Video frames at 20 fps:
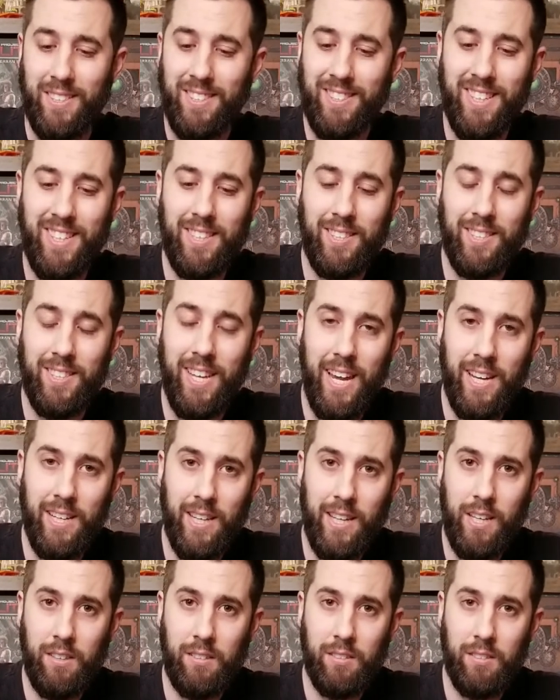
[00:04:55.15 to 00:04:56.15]
These
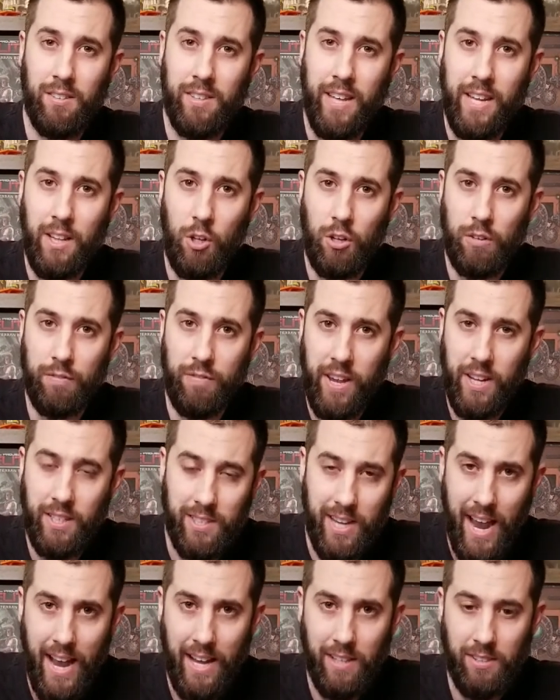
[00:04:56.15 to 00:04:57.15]
standees, they look
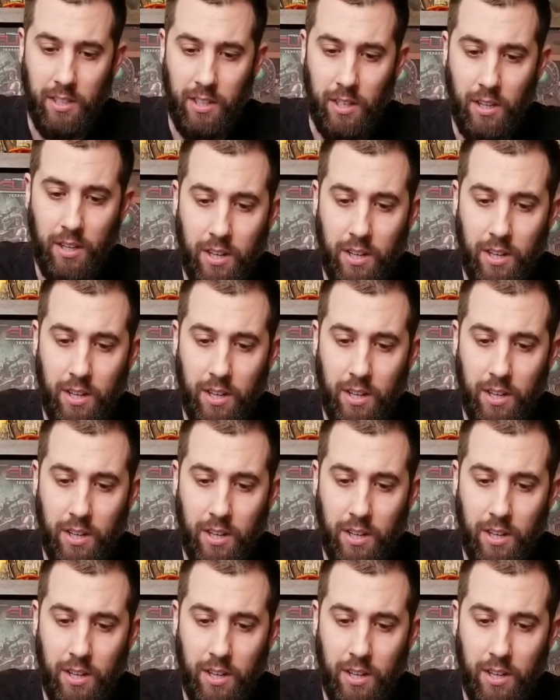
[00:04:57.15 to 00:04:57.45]
fantastic.